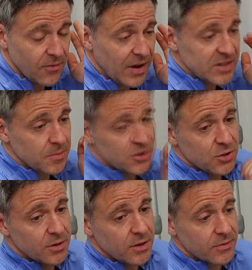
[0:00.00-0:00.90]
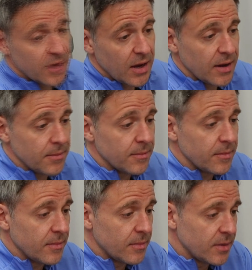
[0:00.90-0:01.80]
vast majority of time,
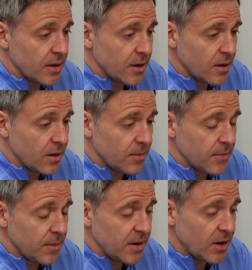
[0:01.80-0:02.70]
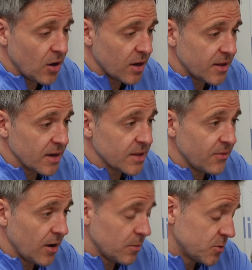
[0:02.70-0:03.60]
heart attack
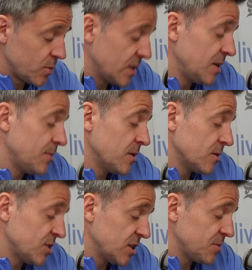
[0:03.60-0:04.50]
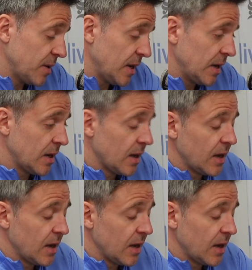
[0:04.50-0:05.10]
develops with a typical chest pain.